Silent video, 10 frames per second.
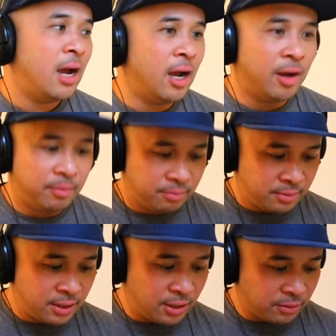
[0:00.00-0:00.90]

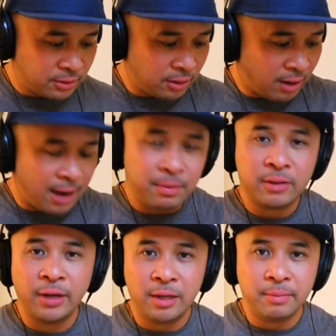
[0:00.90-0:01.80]
You know, so I'm a
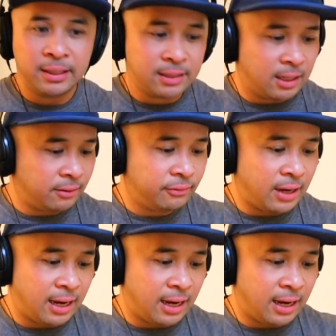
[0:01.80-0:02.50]
creator myself.